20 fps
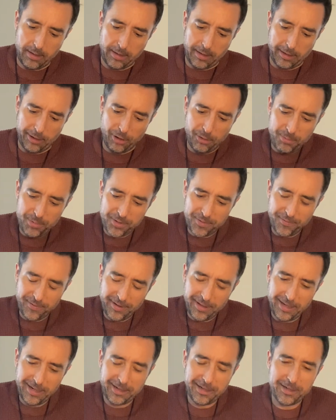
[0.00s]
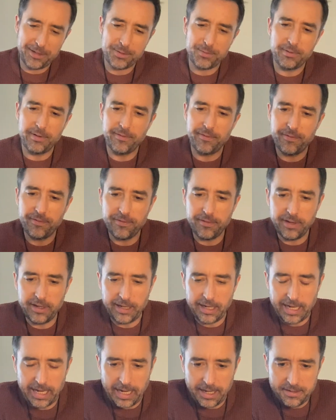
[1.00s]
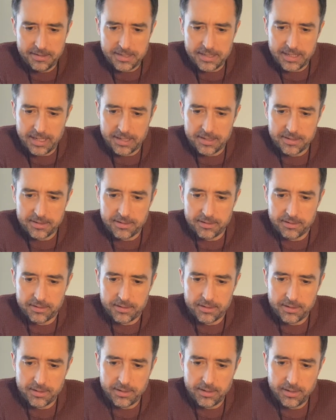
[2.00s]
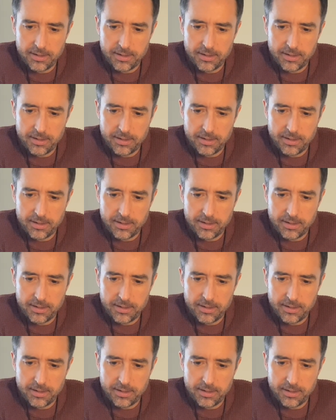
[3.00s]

I almost feel like it's with your ancestors.